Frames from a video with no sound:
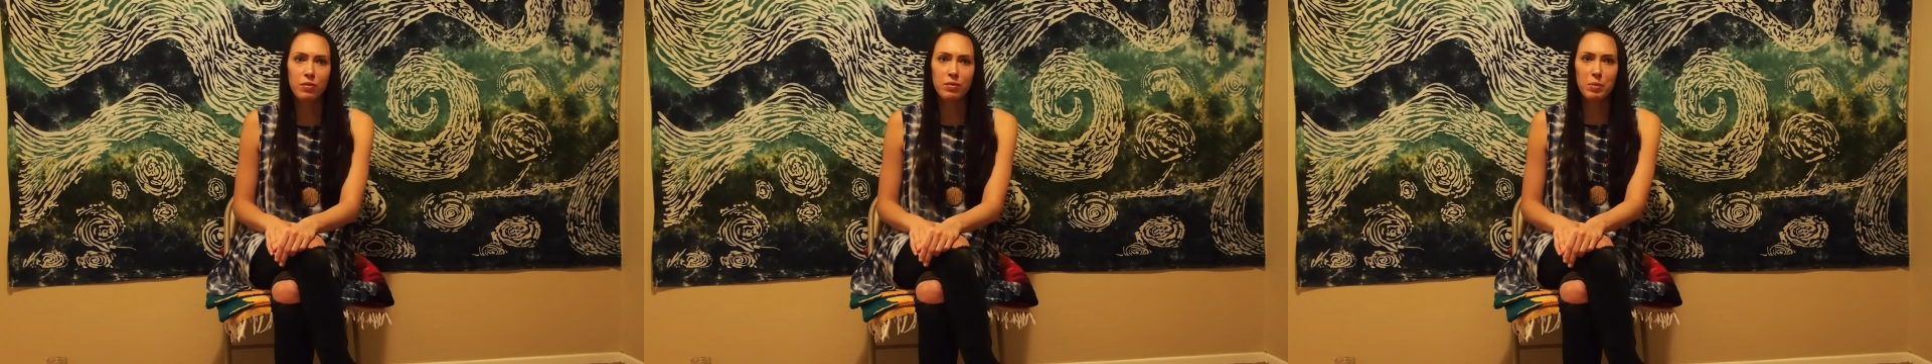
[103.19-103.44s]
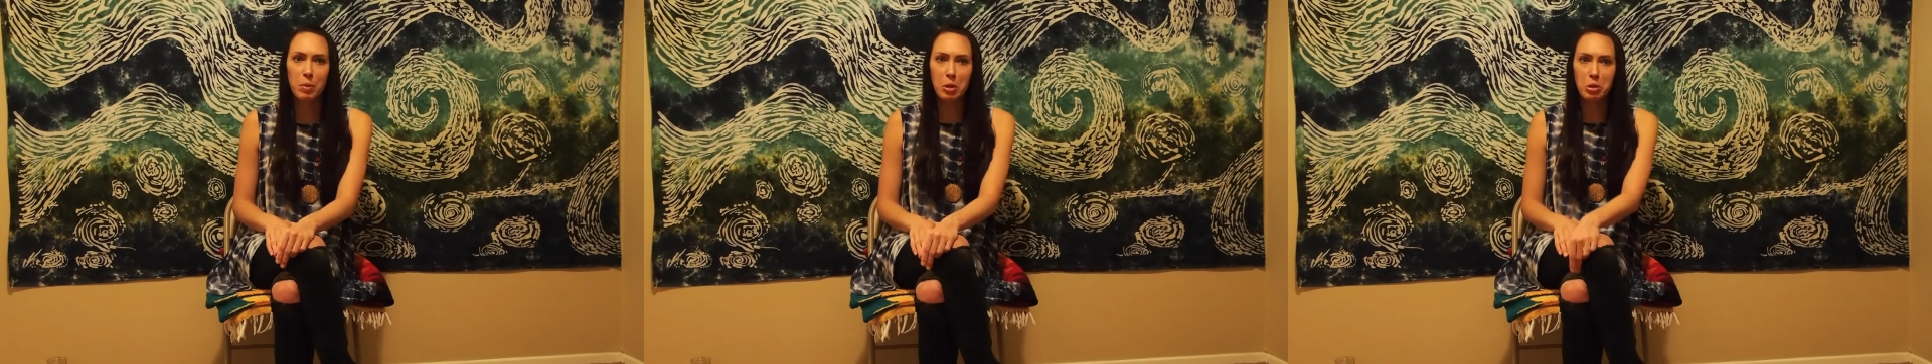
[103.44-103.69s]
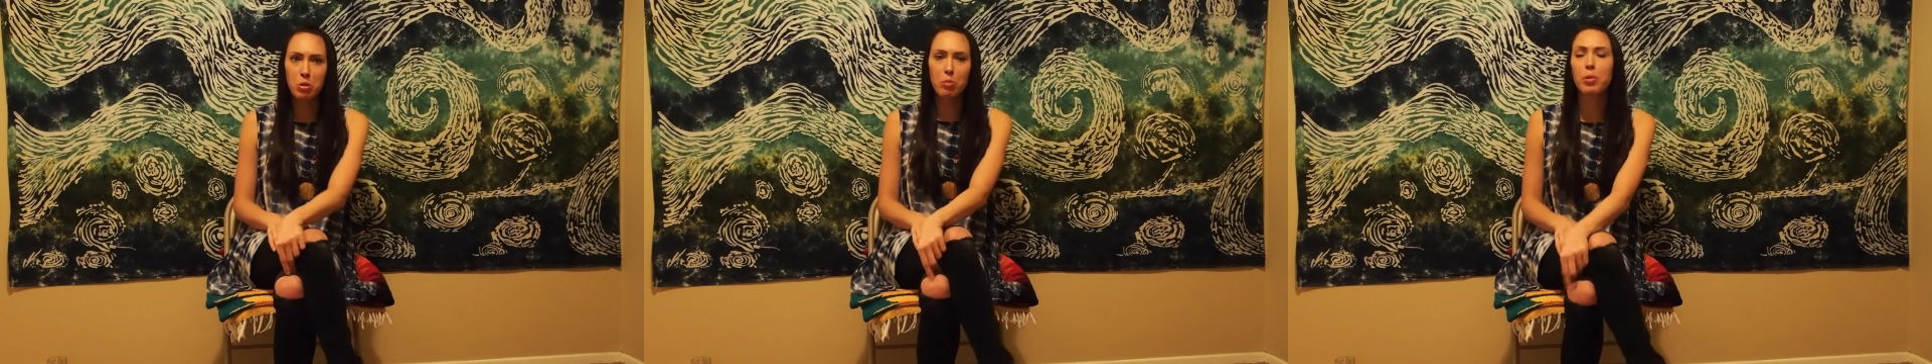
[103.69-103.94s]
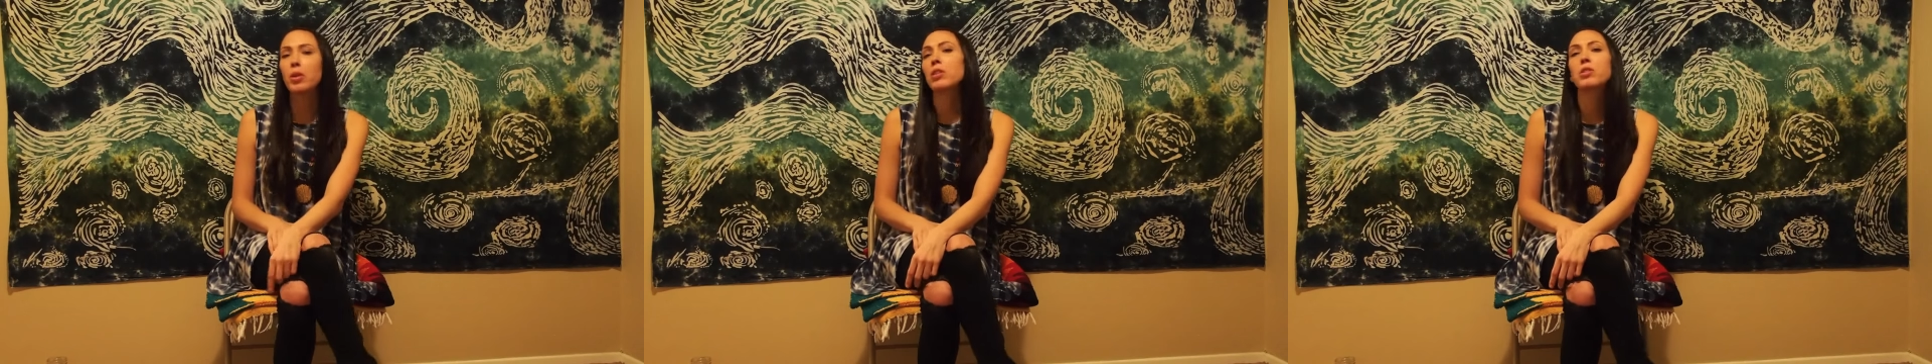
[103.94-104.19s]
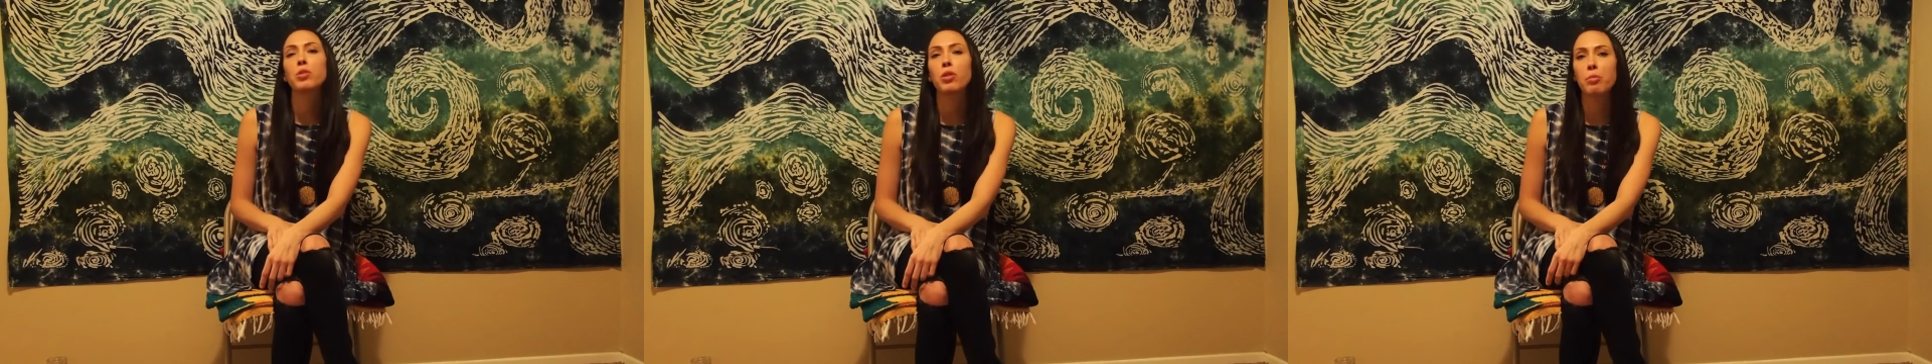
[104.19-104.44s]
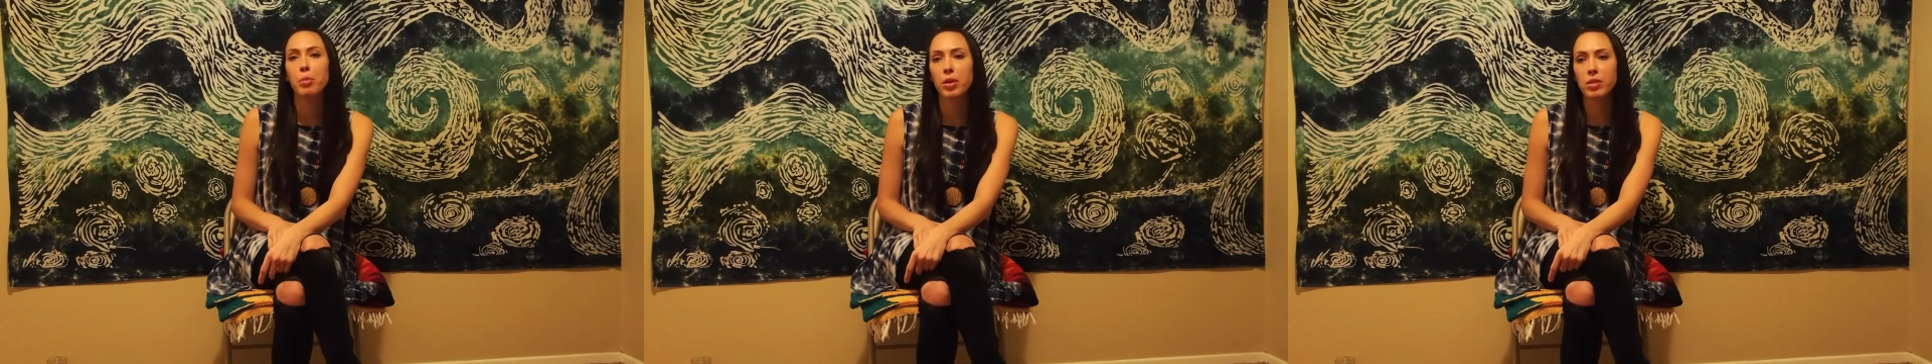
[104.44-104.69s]
spiritual books
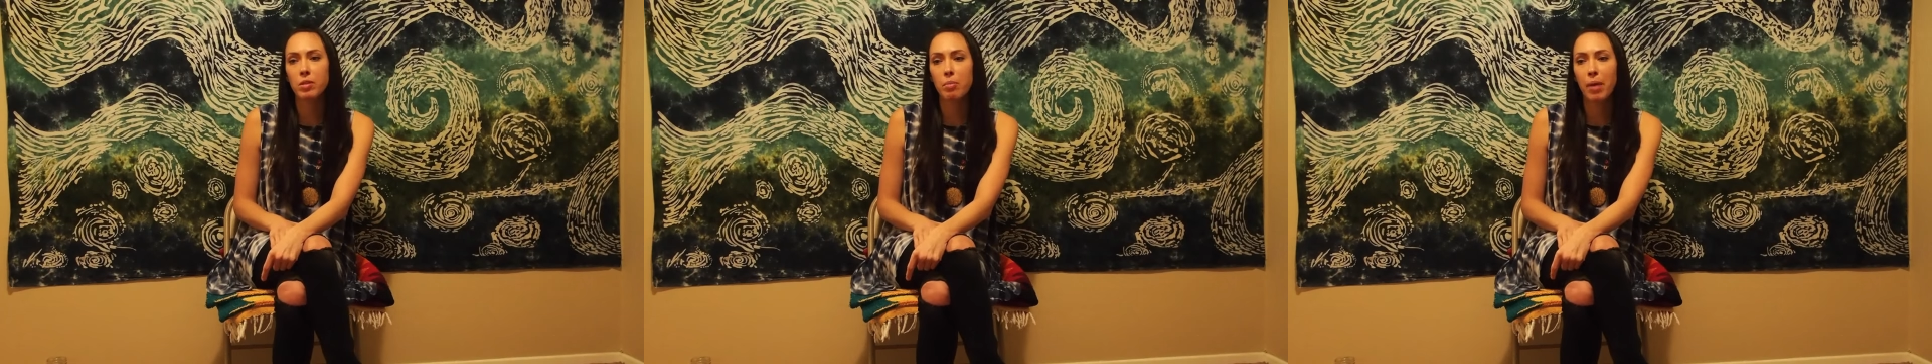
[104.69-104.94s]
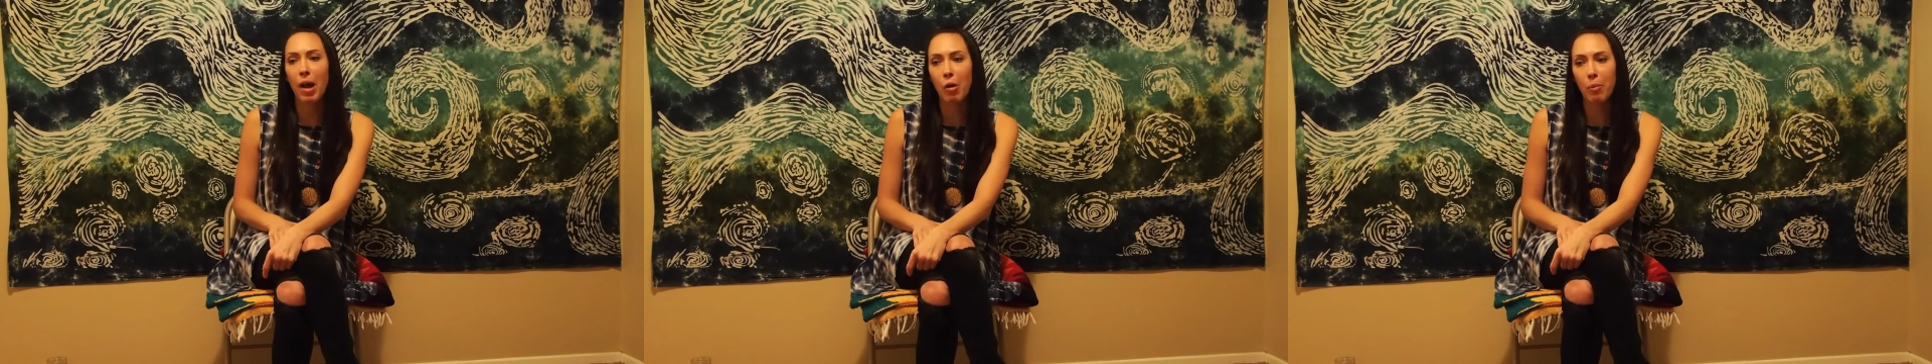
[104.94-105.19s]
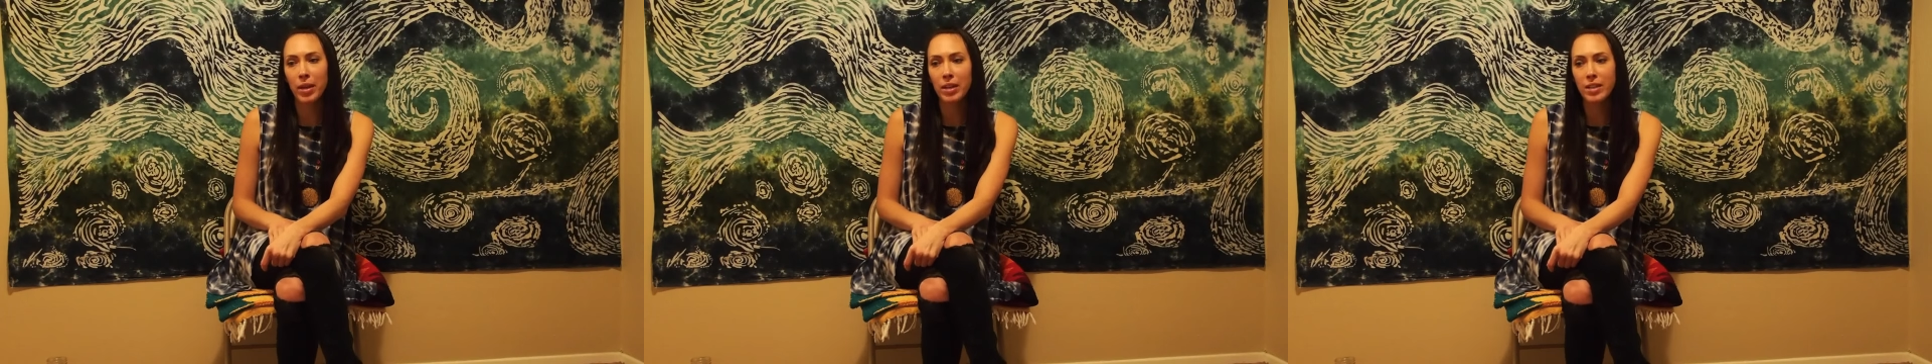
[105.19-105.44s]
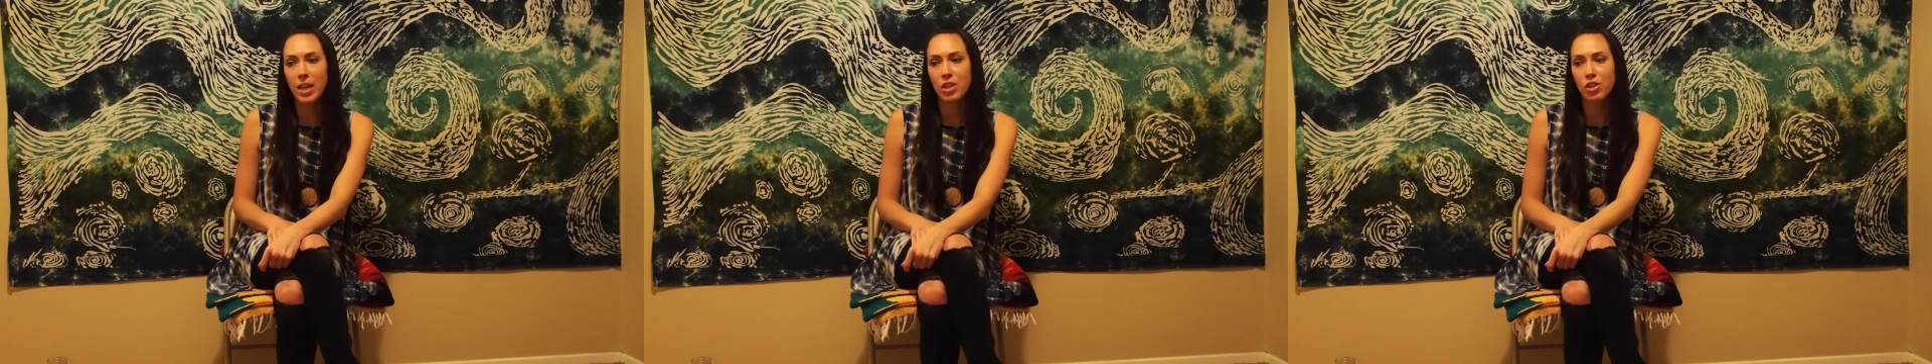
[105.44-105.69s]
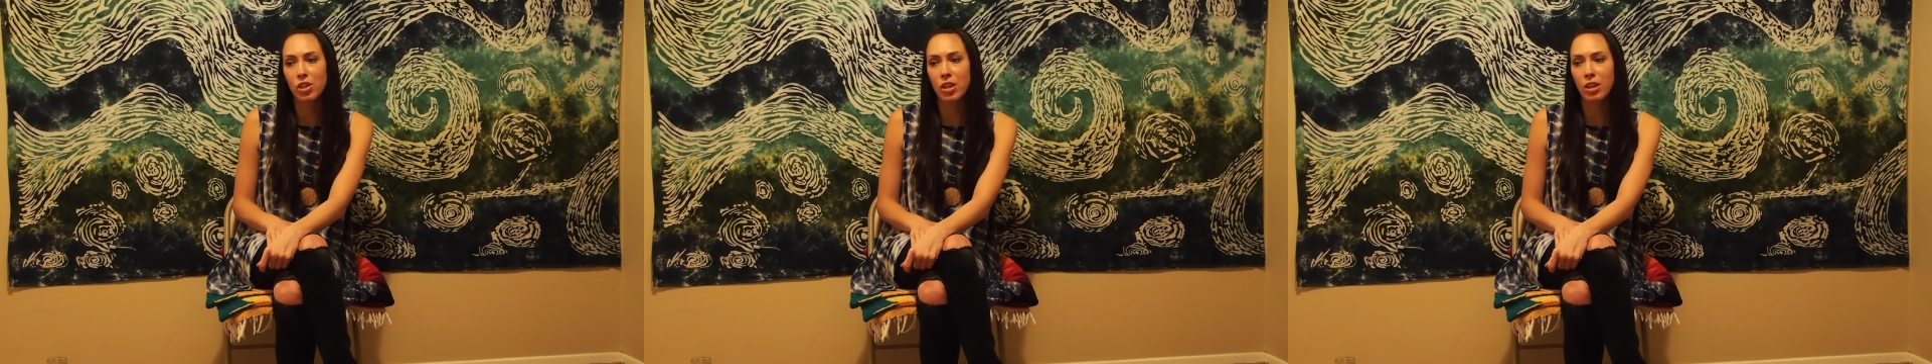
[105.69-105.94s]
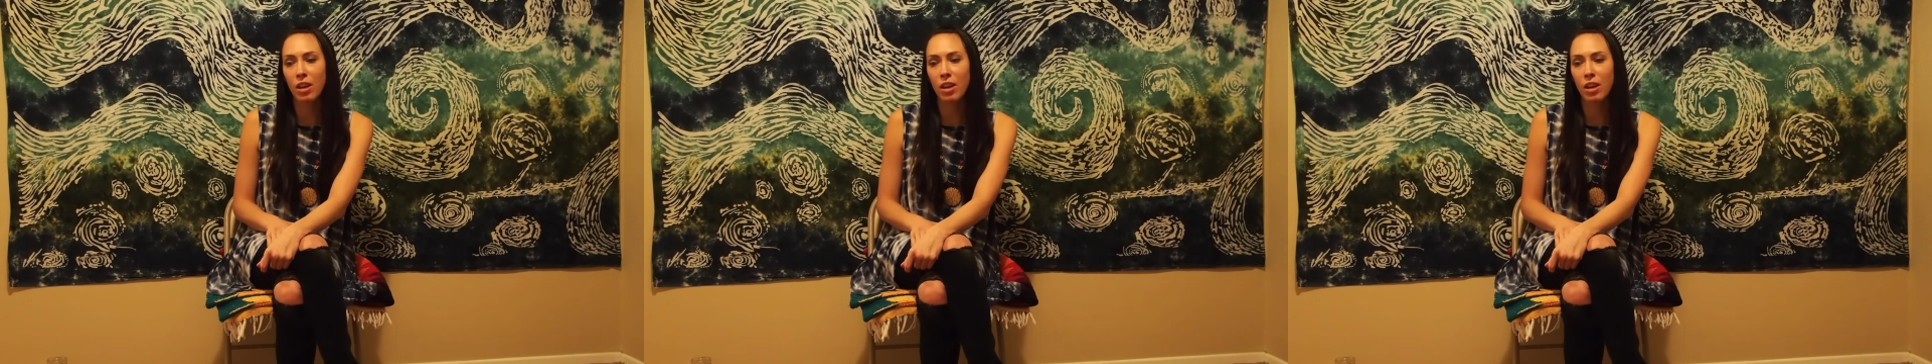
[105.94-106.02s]
or books about meditation.